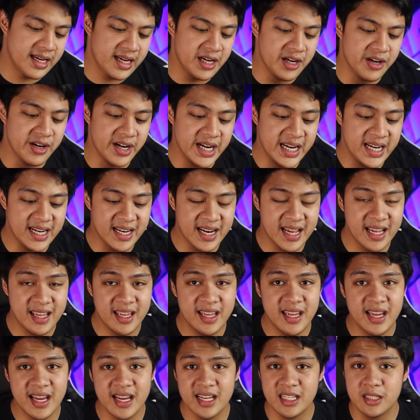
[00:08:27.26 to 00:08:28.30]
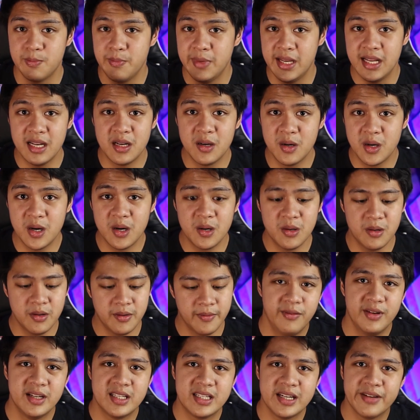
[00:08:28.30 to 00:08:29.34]
a green Nike SB logo
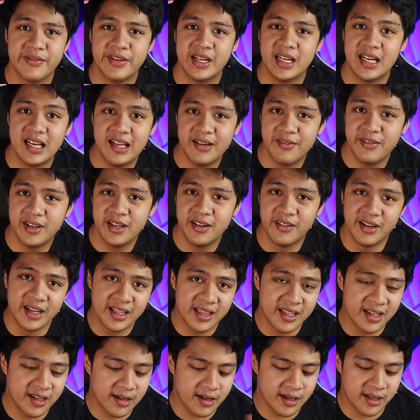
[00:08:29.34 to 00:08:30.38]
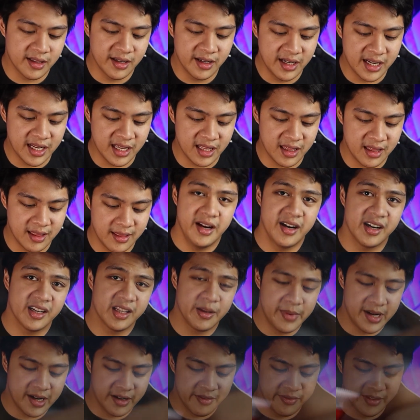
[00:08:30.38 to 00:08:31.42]
with 711 written underneath. Here at the
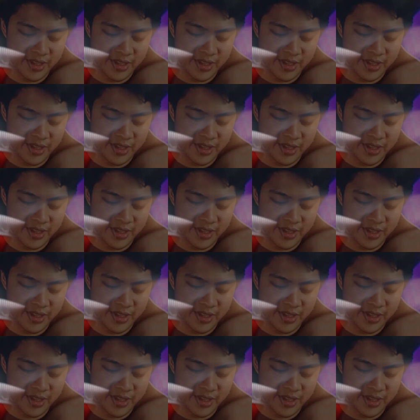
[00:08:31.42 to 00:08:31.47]
back